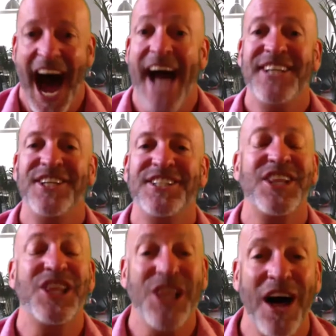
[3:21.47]
I just
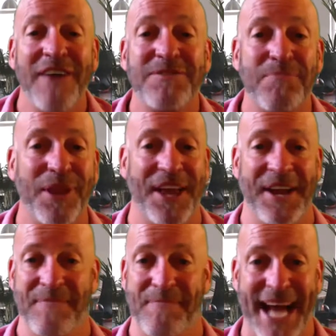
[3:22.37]
loved
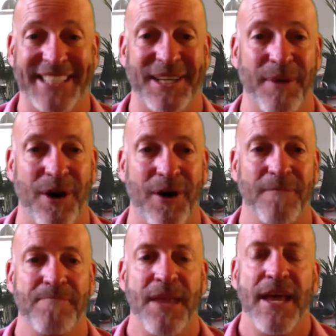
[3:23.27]
playing basketball.
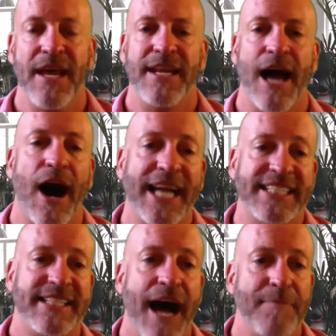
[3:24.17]
Now, I
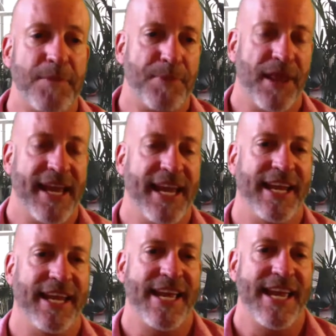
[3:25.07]
stopped
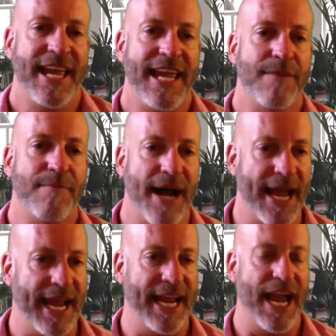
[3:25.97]
playing in
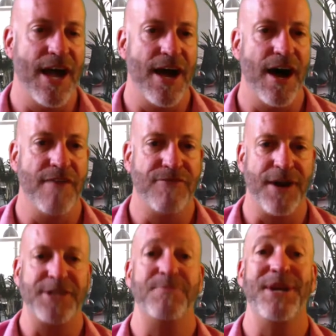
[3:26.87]
my uh,
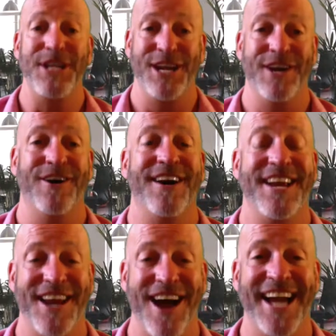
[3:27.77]
freshman year
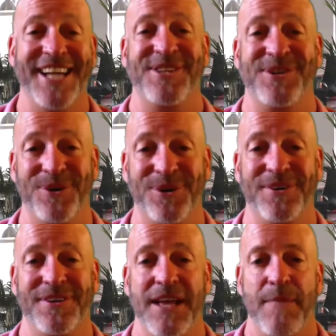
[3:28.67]
in high school
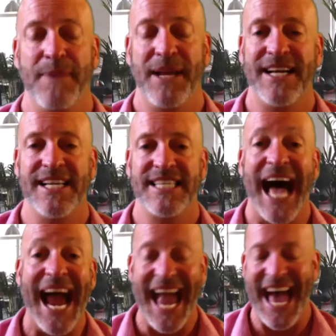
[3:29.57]
because
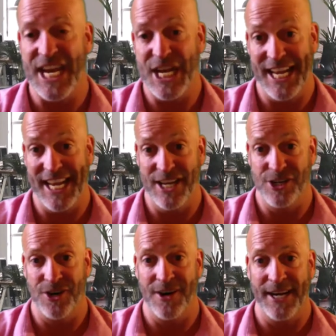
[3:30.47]
I had a knee
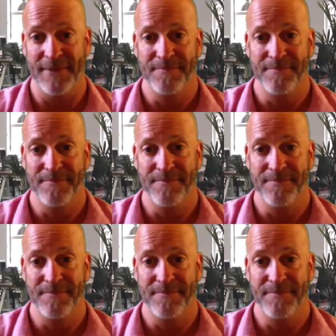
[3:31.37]
injury.